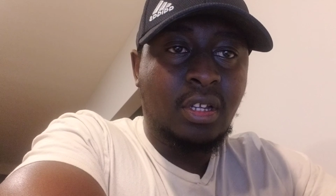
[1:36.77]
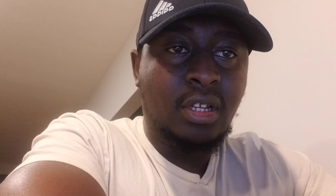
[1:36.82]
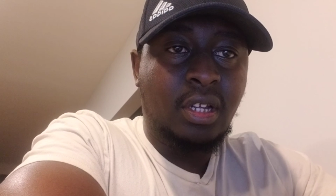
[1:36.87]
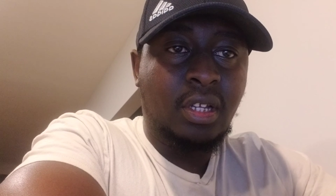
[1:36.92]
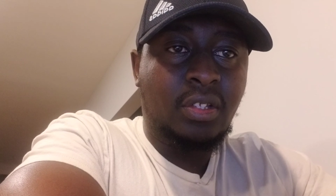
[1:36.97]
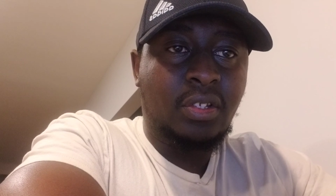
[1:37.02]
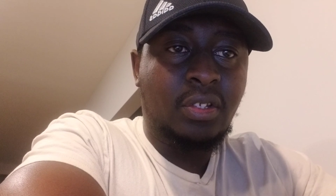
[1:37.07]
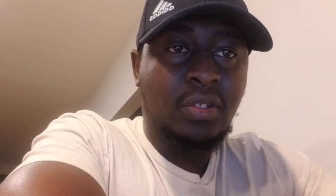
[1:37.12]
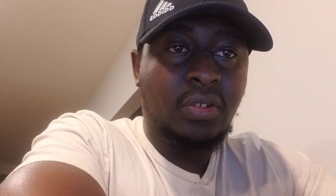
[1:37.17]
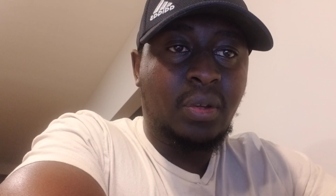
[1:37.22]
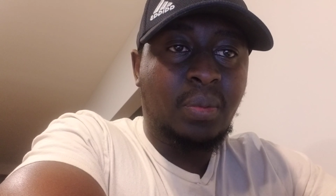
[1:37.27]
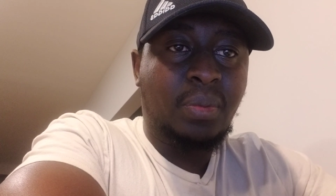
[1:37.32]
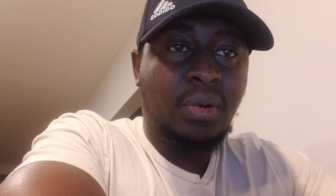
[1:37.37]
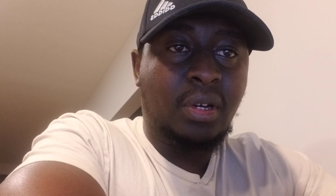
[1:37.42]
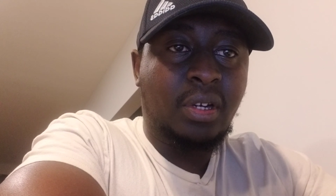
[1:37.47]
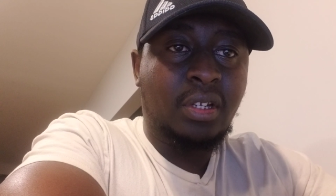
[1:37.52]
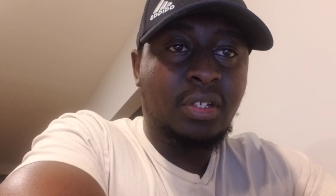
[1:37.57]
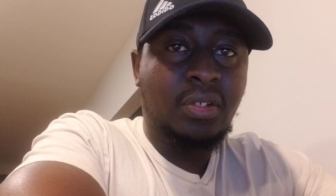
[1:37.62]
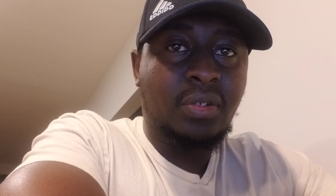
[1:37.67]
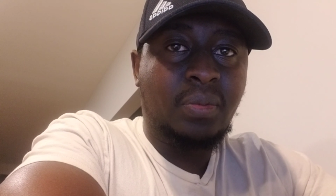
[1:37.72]
It's also
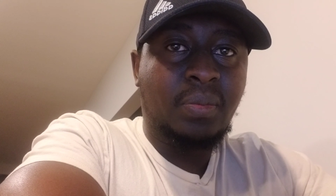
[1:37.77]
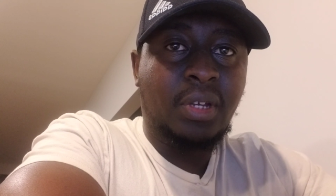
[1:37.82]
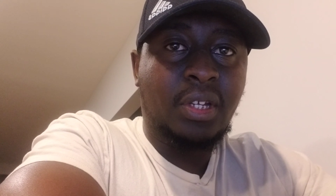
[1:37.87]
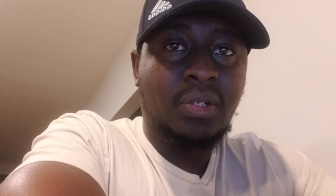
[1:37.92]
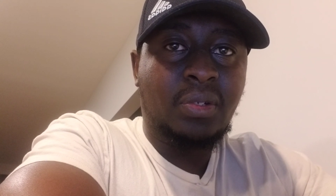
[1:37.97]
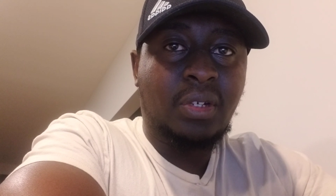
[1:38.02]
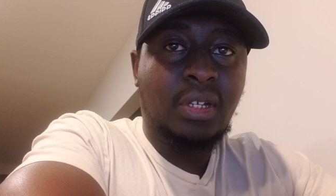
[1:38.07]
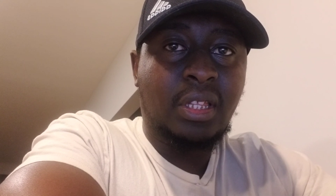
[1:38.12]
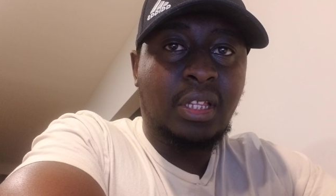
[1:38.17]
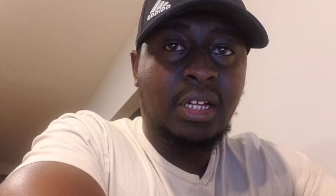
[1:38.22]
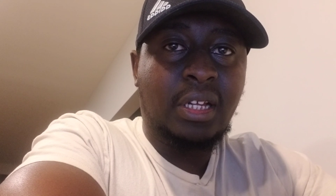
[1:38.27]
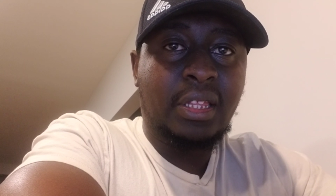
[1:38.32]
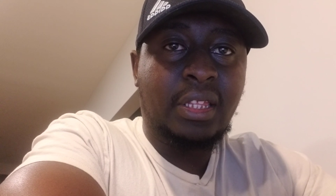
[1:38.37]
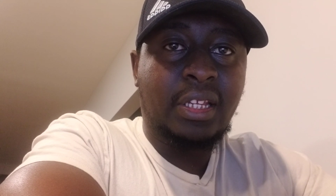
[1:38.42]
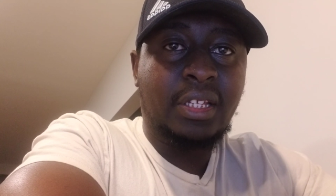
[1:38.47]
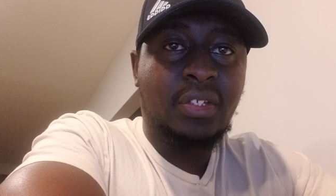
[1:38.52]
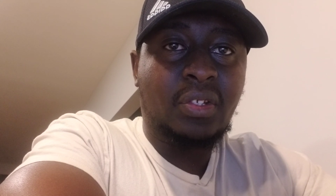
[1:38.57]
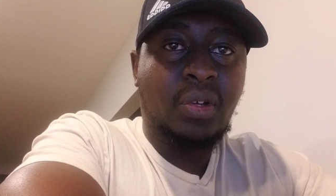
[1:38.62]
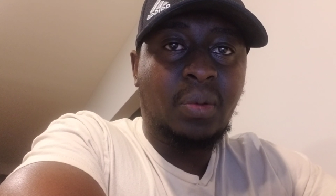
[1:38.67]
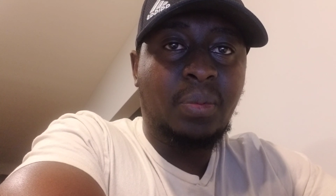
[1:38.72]
important to make sure that
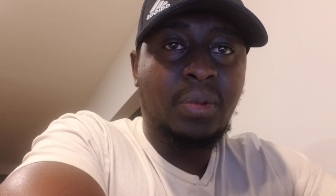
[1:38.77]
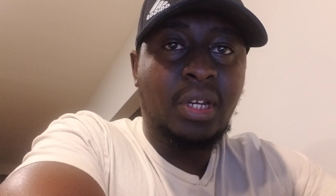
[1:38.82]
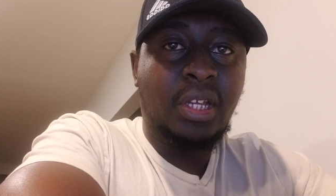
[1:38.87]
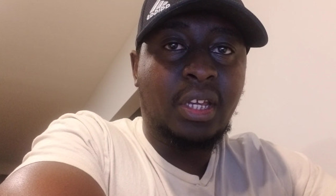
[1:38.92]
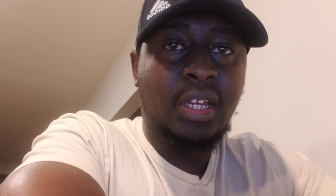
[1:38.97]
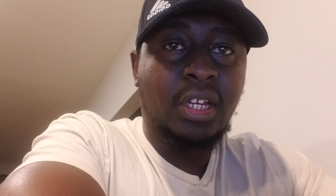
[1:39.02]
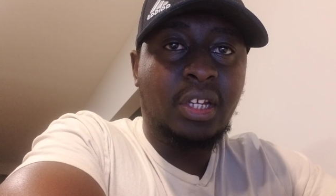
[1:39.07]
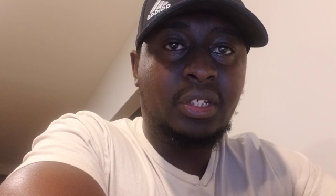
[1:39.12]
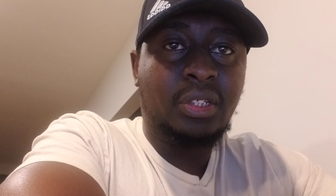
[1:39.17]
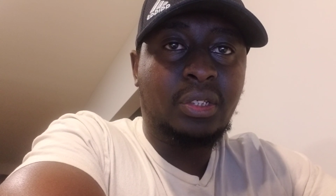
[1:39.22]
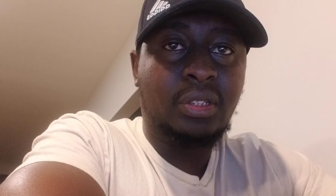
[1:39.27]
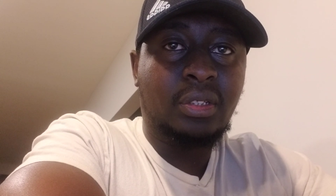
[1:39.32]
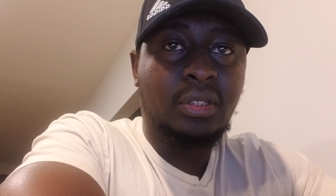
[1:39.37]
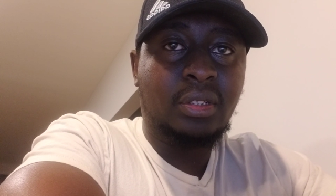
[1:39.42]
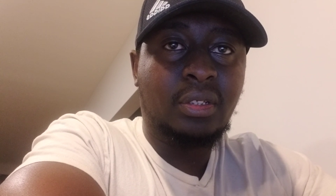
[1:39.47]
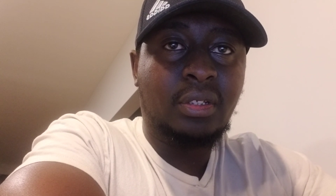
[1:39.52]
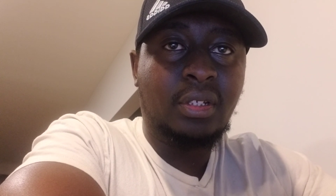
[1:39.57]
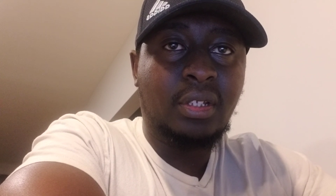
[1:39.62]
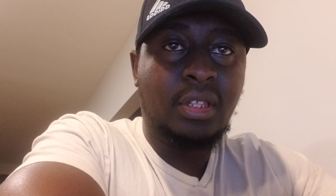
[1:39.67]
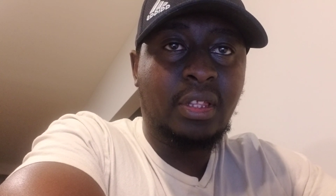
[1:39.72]
there's communication,
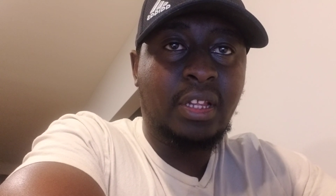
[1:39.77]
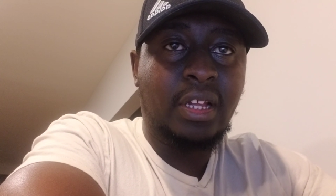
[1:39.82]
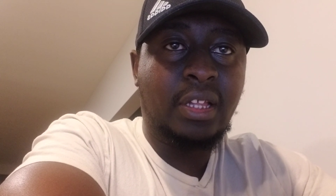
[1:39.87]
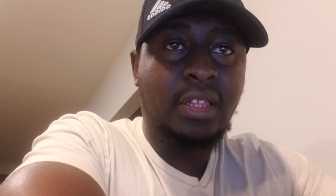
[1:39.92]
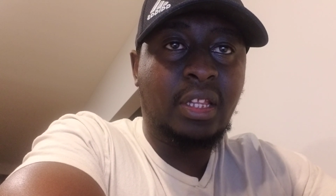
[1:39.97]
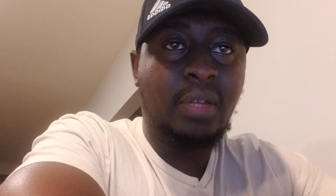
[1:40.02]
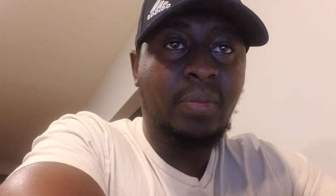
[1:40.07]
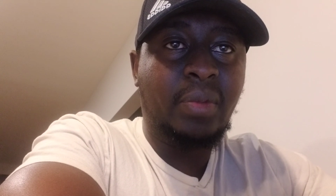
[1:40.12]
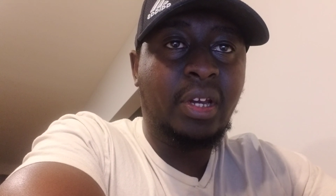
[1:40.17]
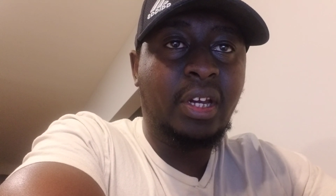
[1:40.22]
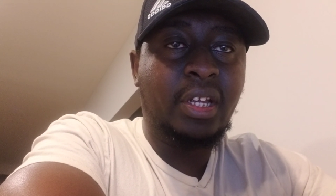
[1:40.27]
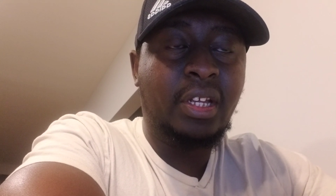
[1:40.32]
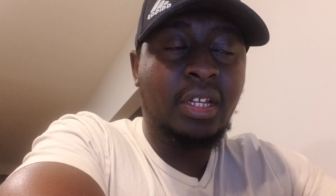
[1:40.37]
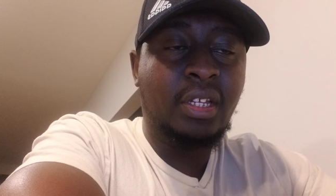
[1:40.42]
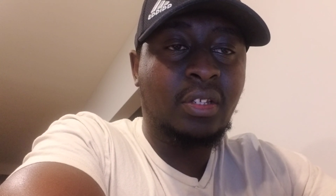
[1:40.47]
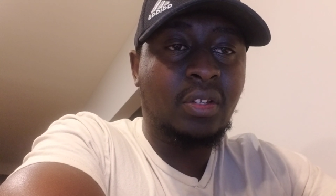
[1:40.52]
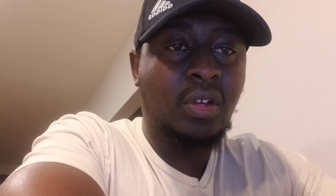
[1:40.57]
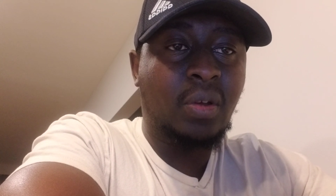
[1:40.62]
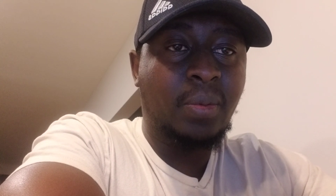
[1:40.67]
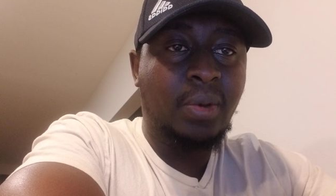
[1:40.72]
that the meeting
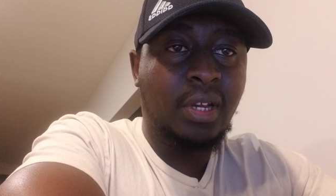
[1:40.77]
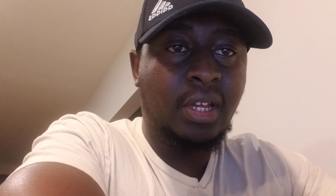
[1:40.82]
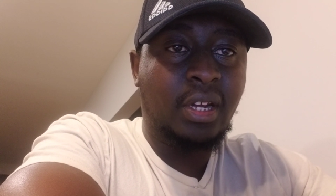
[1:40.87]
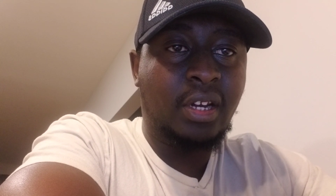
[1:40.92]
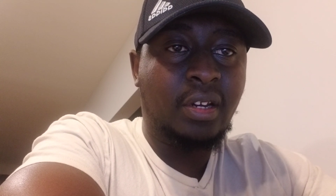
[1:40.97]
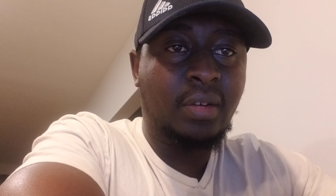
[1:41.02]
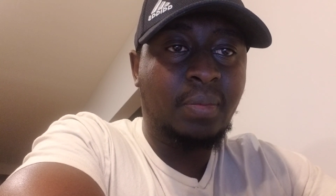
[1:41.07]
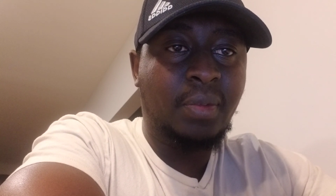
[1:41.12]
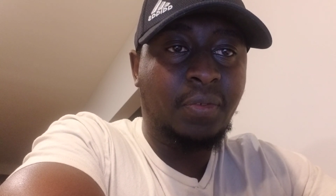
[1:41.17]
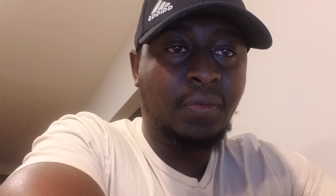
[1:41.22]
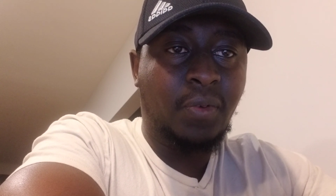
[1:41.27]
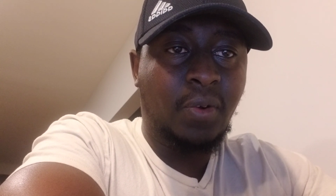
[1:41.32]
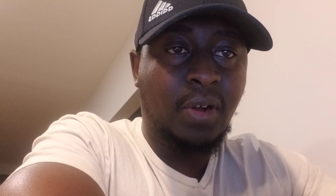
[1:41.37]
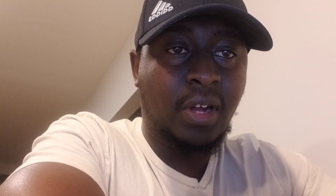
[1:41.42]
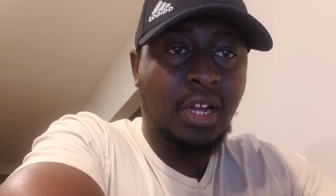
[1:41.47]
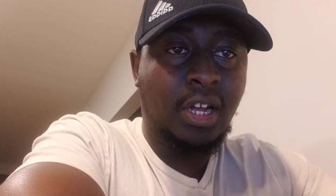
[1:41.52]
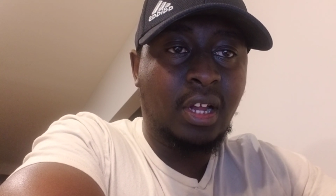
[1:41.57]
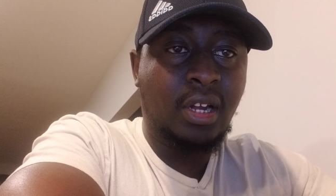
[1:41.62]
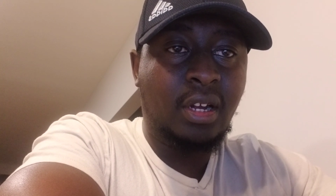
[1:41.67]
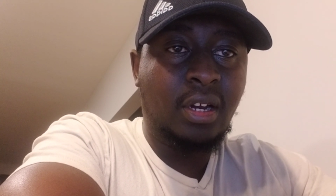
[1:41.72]
is communicated
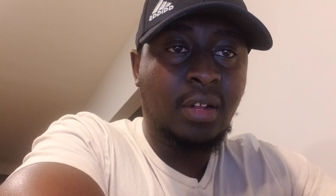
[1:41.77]
beforehand